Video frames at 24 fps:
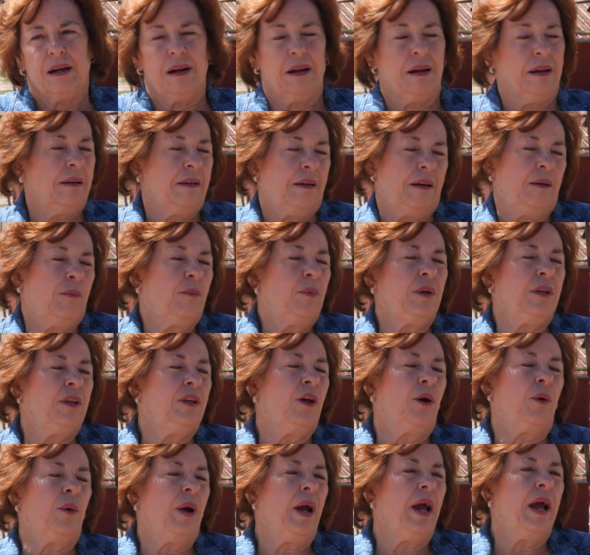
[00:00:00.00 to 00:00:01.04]
I, I wouldn't
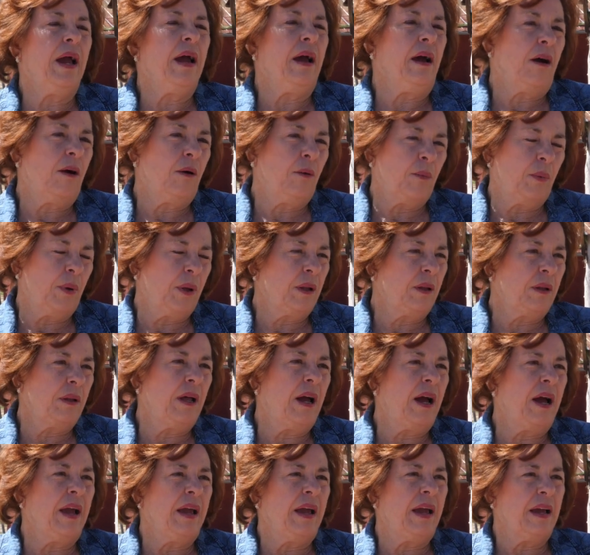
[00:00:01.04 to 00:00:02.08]
know how. Well,
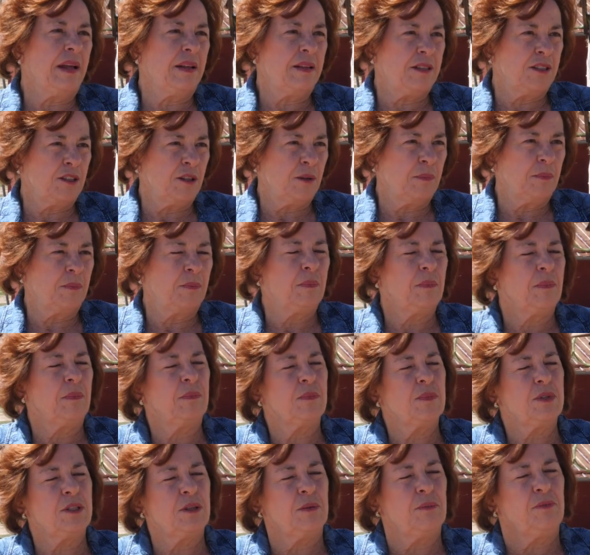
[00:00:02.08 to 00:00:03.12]
I had some
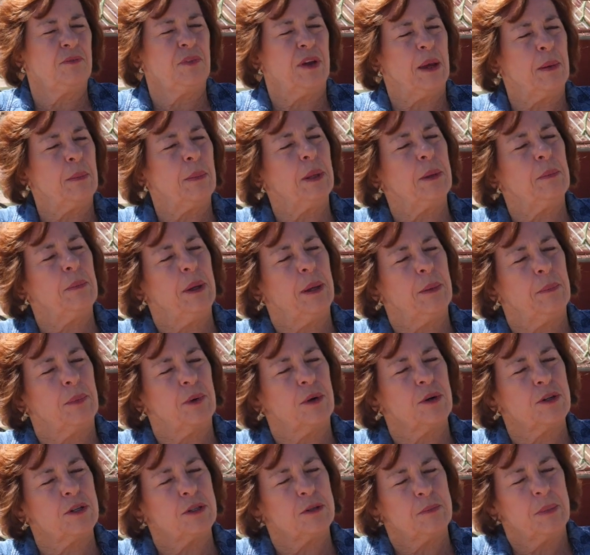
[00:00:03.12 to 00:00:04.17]
some family
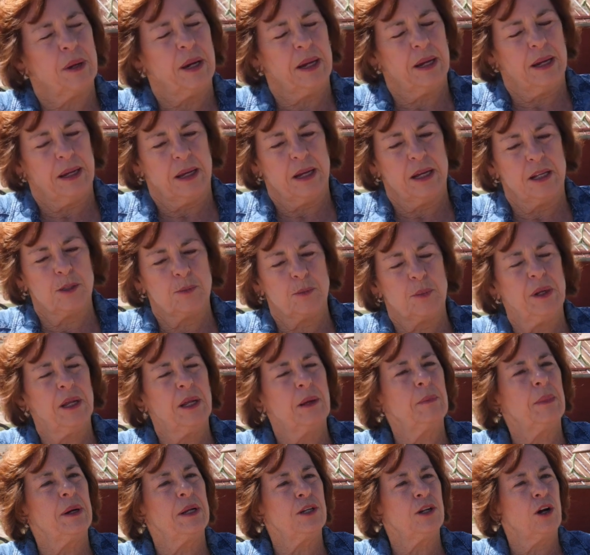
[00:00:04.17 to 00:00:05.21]
members. My husband
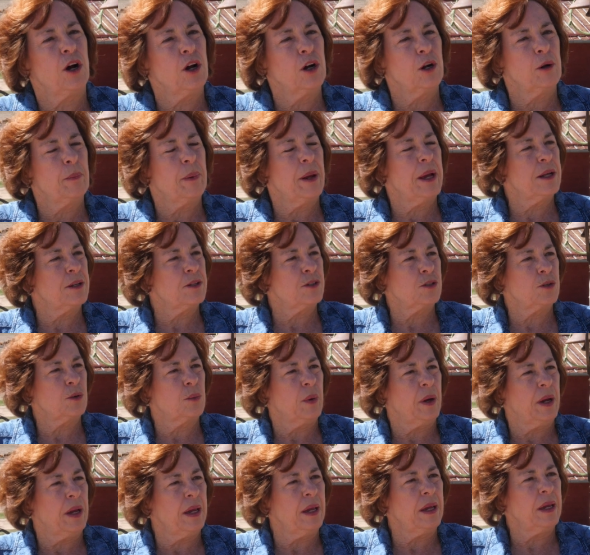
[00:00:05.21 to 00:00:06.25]
and my daughter passed
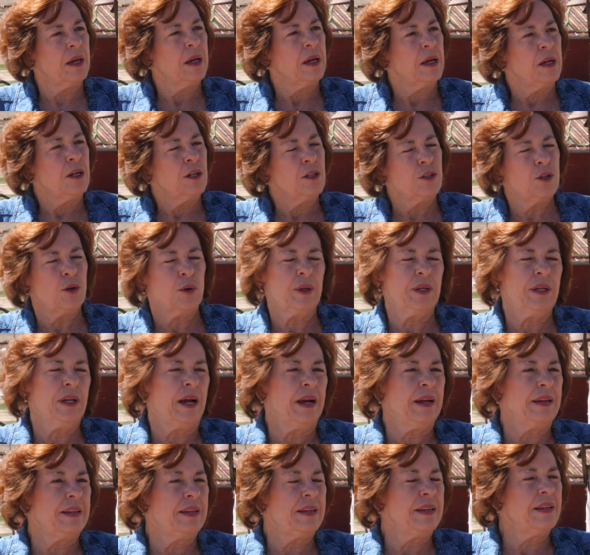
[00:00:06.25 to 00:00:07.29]
away. So in
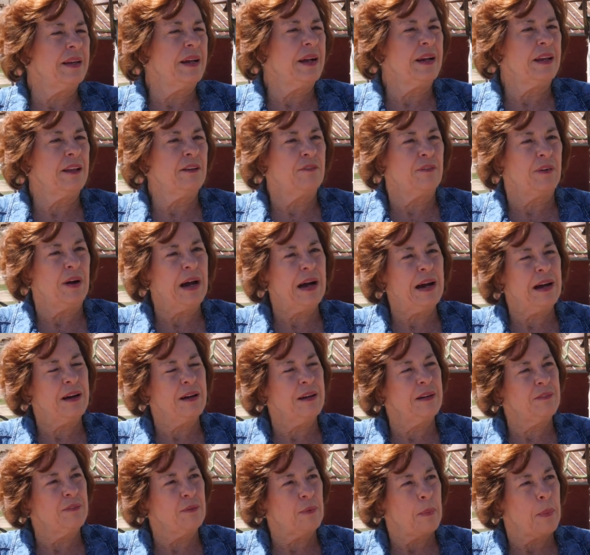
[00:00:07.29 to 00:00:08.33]

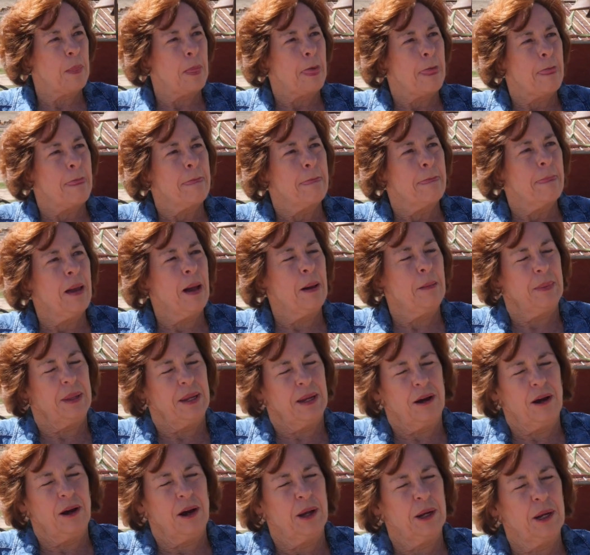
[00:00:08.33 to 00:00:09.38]
1995, I'm in
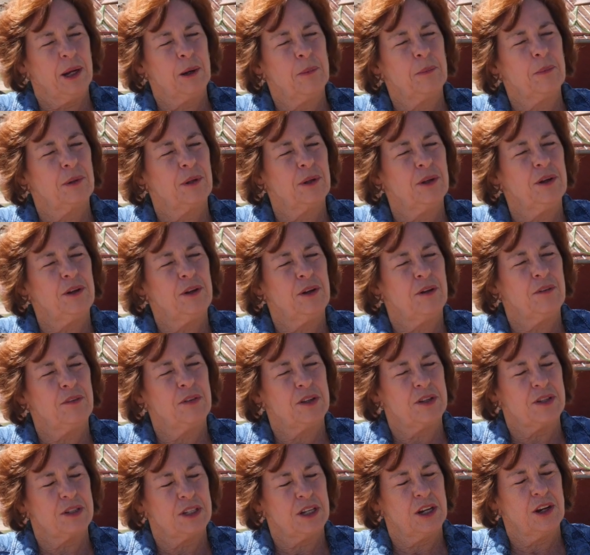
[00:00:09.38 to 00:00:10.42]
a hot air balloon over
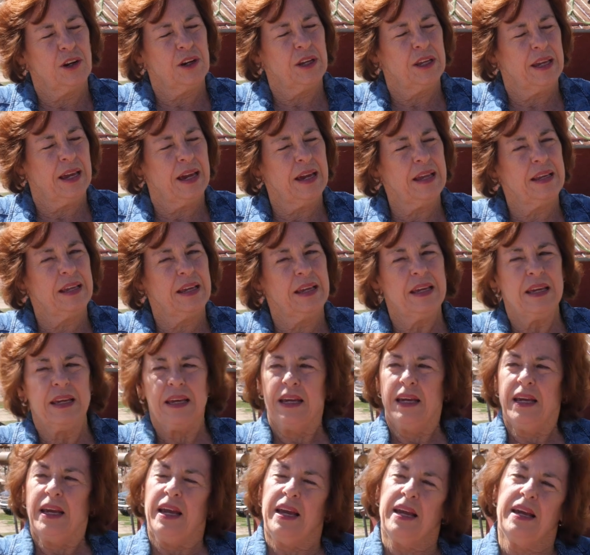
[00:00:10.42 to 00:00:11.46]
the Serengeti,
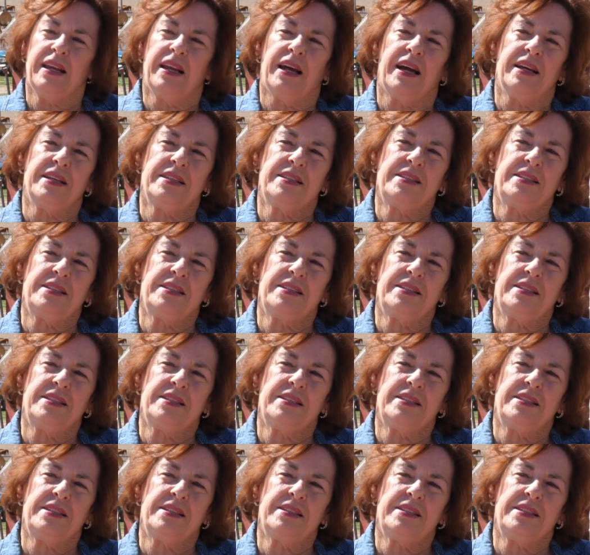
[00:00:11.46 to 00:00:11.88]
and I